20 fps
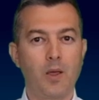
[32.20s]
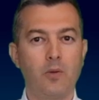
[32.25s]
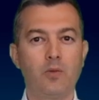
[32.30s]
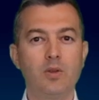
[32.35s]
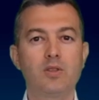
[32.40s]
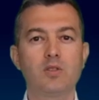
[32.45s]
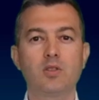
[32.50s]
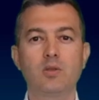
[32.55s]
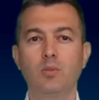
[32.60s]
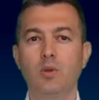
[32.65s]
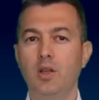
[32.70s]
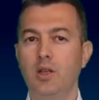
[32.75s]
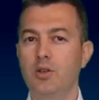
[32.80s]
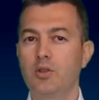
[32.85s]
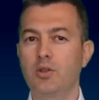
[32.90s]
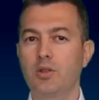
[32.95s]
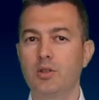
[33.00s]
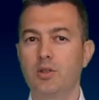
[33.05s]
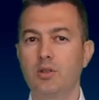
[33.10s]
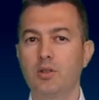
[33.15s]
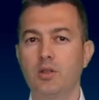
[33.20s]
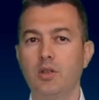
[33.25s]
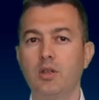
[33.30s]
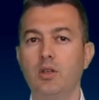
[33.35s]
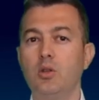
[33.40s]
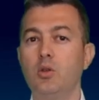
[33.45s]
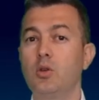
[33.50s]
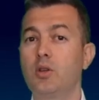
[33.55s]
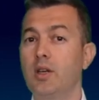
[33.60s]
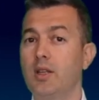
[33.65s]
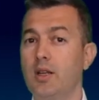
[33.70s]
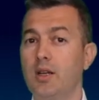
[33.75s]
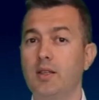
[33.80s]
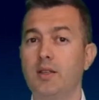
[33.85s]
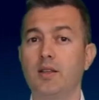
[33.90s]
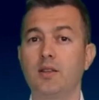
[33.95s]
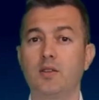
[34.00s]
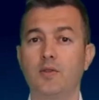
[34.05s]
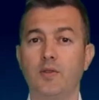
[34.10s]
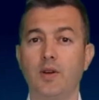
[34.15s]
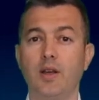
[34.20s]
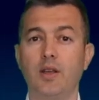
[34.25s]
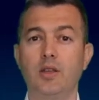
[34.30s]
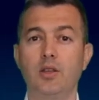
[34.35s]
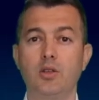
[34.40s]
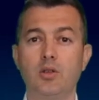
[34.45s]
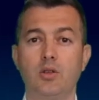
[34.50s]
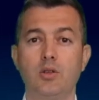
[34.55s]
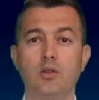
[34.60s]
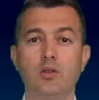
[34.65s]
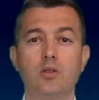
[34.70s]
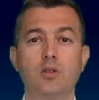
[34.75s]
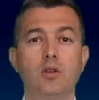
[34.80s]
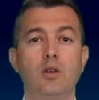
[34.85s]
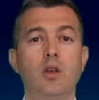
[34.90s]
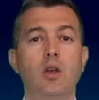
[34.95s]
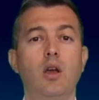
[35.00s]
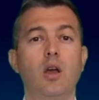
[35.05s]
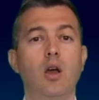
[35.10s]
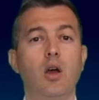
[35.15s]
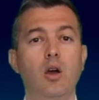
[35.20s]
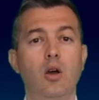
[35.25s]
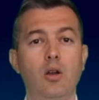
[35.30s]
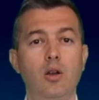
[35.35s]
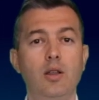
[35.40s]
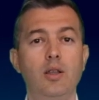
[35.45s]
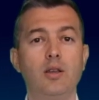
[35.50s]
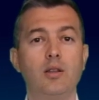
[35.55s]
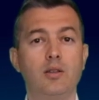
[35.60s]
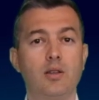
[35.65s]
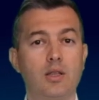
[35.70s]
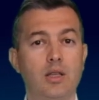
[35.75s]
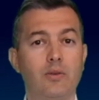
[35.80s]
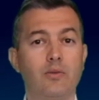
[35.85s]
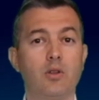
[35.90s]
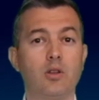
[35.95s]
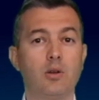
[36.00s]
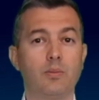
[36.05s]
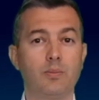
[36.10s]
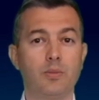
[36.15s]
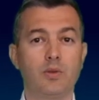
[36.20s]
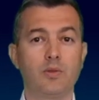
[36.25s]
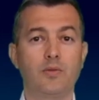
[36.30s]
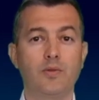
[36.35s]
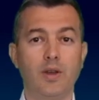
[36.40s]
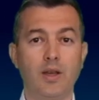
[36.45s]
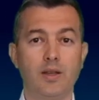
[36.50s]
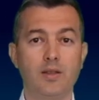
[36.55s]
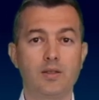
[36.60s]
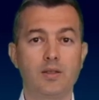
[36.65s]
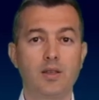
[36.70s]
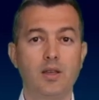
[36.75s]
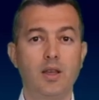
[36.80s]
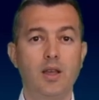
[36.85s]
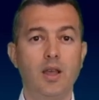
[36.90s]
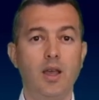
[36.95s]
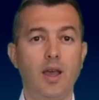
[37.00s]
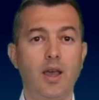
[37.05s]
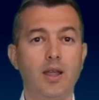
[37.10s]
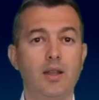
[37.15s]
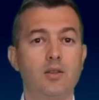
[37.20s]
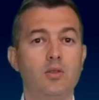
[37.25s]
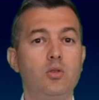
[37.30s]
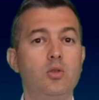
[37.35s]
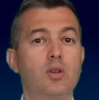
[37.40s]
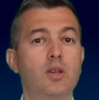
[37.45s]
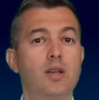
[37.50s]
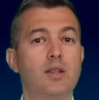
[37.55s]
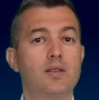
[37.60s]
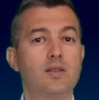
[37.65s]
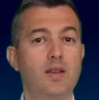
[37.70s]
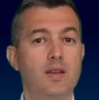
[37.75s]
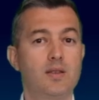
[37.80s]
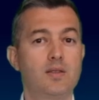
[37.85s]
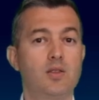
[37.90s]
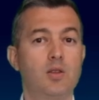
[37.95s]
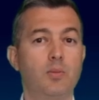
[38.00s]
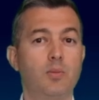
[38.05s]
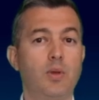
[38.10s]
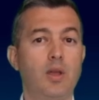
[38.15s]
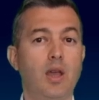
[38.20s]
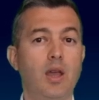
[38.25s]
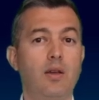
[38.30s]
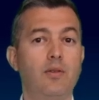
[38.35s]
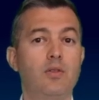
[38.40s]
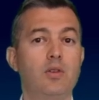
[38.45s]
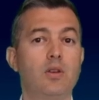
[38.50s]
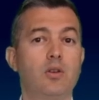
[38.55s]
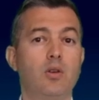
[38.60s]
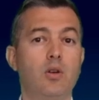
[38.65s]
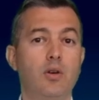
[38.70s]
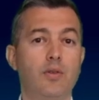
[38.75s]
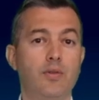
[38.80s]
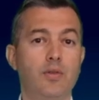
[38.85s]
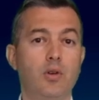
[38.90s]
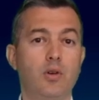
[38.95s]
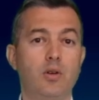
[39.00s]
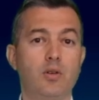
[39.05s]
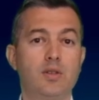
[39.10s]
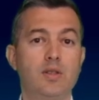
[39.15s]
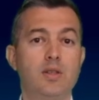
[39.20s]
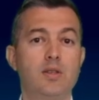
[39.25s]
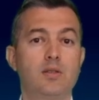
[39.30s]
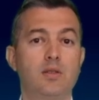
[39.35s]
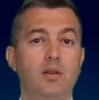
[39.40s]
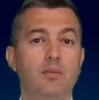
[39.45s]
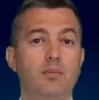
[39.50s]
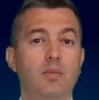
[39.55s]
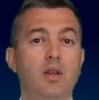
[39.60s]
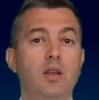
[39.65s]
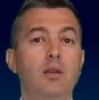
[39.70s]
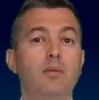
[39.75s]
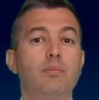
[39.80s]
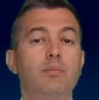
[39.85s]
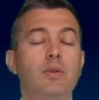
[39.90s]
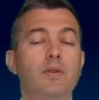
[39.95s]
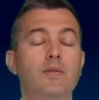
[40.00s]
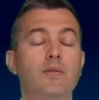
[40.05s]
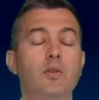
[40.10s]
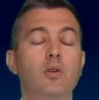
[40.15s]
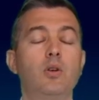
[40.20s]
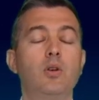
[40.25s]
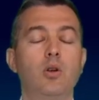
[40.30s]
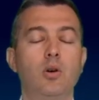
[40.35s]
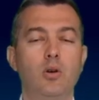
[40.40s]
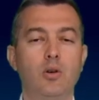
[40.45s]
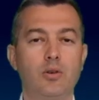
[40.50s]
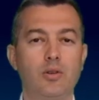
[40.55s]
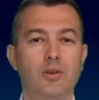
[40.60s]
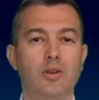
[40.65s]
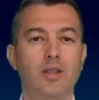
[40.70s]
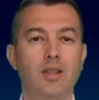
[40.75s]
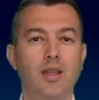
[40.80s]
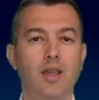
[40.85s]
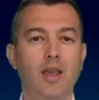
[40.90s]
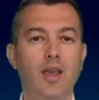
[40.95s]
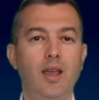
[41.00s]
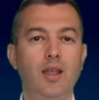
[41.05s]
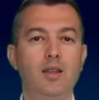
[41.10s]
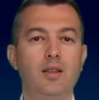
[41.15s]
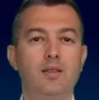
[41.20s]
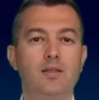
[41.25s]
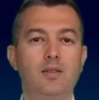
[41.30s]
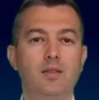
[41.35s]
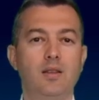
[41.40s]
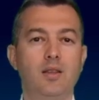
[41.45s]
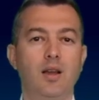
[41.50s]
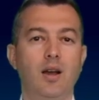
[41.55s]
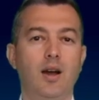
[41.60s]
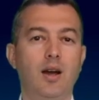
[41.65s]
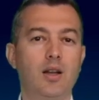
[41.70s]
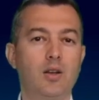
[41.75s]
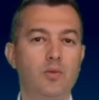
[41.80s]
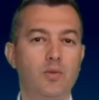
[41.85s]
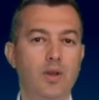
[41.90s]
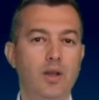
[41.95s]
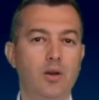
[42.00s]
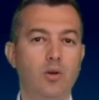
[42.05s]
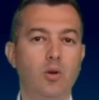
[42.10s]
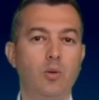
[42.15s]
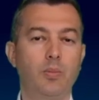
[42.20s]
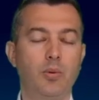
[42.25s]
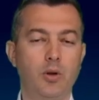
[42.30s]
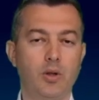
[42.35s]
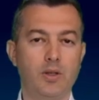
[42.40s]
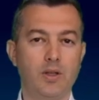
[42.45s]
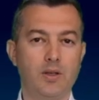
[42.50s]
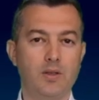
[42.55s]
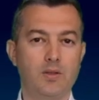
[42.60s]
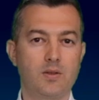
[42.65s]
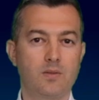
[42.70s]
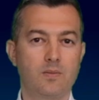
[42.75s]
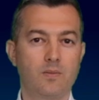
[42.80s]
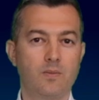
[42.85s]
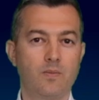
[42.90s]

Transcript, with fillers: With simulation, you can identify issues early in the development phase and you can test the behavior of your system before ordering any hardware or products.